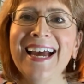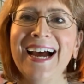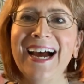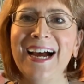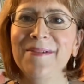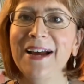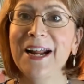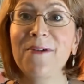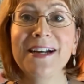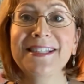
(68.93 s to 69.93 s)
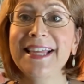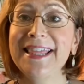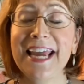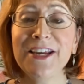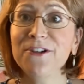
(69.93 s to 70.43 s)
And I want to say
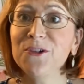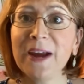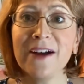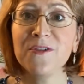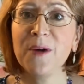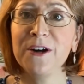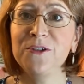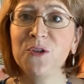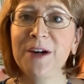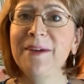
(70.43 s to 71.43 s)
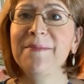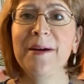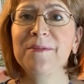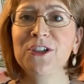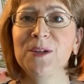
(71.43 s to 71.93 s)
thank you to everyone who joined my
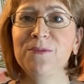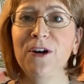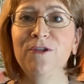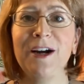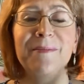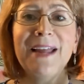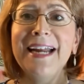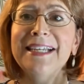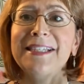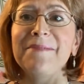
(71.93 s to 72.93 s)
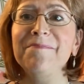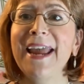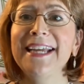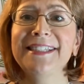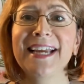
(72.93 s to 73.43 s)
membership program. That is
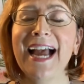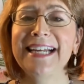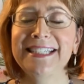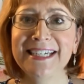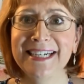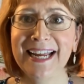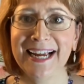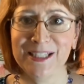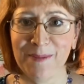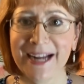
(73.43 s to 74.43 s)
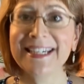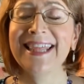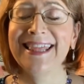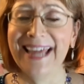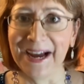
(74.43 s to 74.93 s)
amazing. I didn't expect
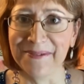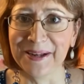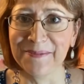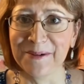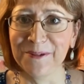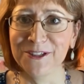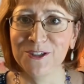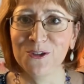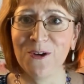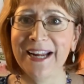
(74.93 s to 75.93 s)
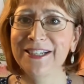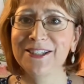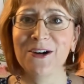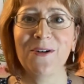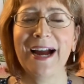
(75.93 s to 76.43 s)
that many people to join.
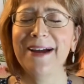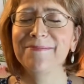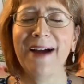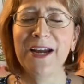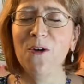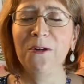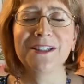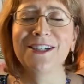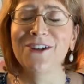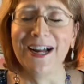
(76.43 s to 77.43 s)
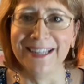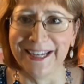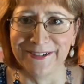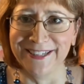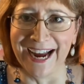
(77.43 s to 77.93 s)
So my goal is to not let
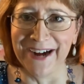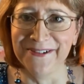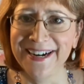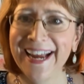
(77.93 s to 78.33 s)
you down.